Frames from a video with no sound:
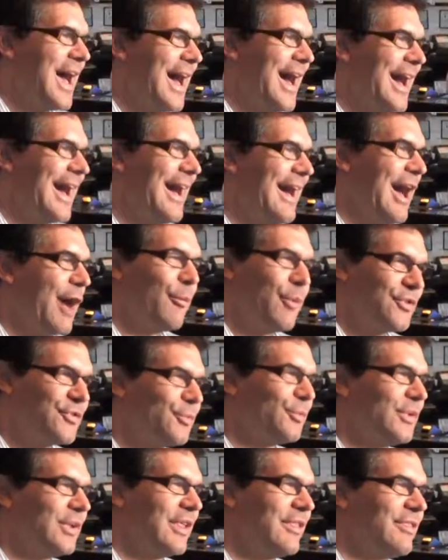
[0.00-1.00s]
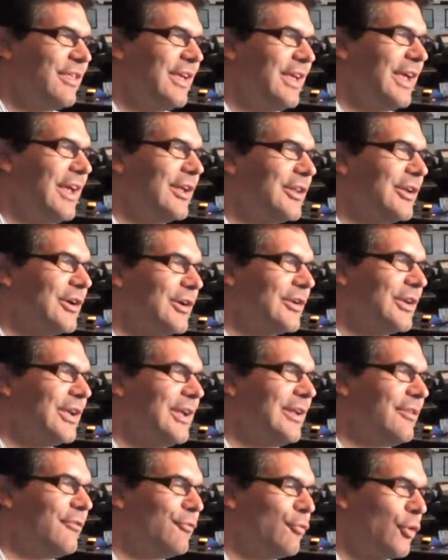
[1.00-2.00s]
I wasn't really thinking
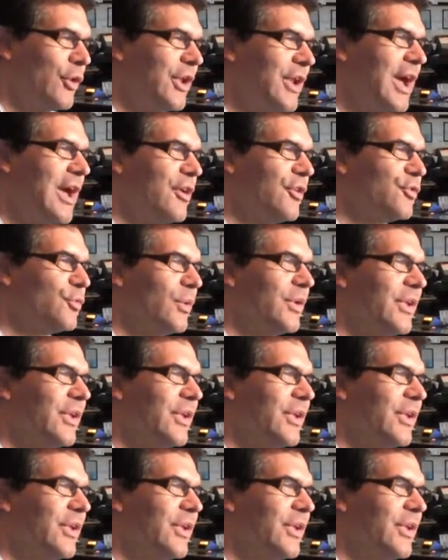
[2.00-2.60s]
clearly. The 49ers